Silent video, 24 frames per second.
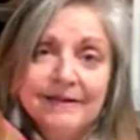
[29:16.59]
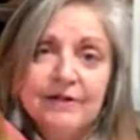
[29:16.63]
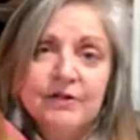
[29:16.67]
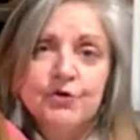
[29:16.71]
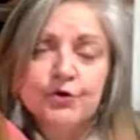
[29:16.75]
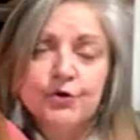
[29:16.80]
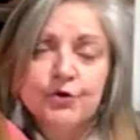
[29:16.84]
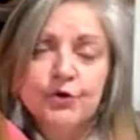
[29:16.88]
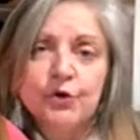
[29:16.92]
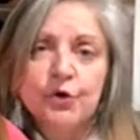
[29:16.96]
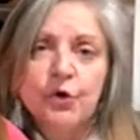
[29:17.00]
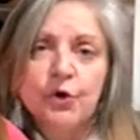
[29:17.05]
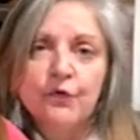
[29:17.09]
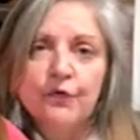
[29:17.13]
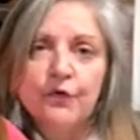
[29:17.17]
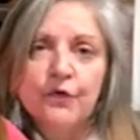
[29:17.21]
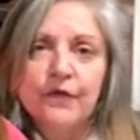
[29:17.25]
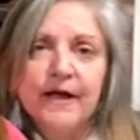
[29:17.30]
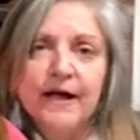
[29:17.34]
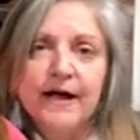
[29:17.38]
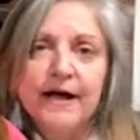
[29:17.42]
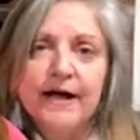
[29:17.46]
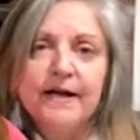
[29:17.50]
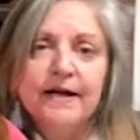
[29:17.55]
control over
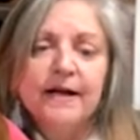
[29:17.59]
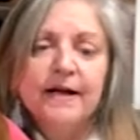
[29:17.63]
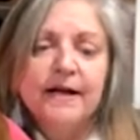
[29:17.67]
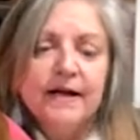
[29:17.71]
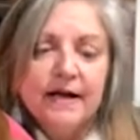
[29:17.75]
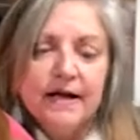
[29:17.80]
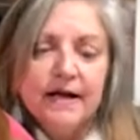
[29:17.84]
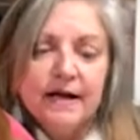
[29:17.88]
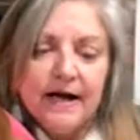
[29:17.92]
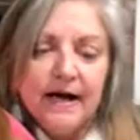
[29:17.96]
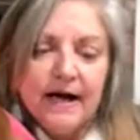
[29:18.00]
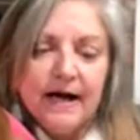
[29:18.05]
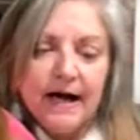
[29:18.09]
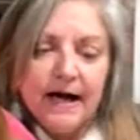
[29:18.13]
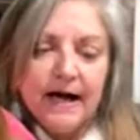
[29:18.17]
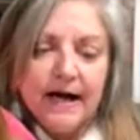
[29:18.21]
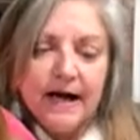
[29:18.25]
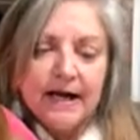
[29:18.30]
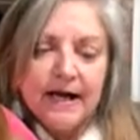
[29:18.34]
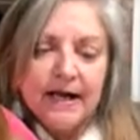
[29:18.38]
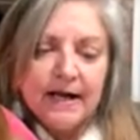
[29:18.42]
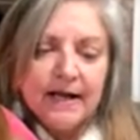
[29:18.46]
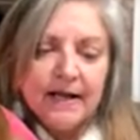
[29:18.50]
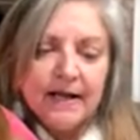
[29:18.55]
that.
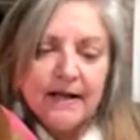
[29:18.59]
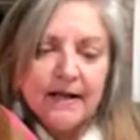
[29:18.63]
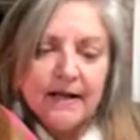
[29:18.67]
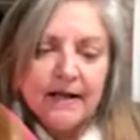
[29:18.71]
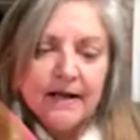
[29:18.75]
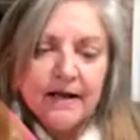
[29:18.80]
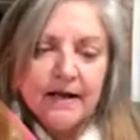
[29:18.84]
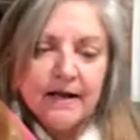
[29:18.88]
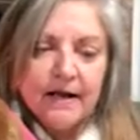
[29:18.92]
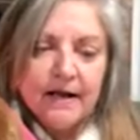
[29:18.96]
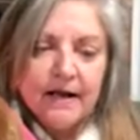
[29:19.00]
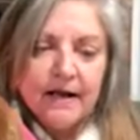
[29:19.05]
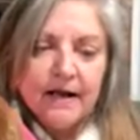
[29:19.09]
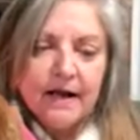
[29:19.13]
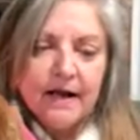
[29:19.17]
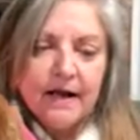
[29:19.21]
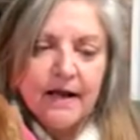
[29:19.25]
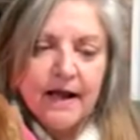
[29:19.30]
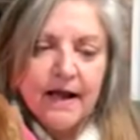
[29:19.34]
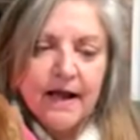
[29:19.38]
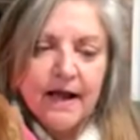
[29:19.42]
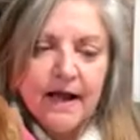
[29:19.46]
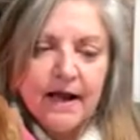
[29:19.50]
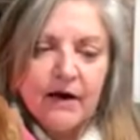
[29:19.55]
And
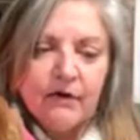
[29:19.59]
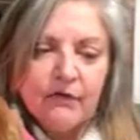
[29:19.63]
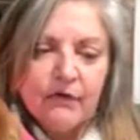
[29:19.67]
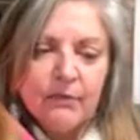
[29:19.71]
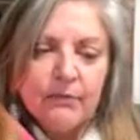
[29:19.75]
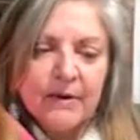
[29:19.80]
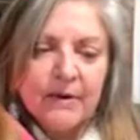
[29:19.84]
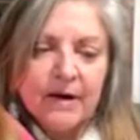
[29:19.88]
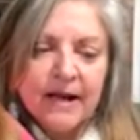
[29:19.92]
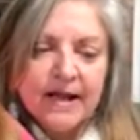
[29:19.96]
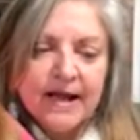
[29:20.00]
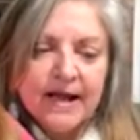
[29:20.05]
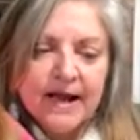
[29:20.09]
everybody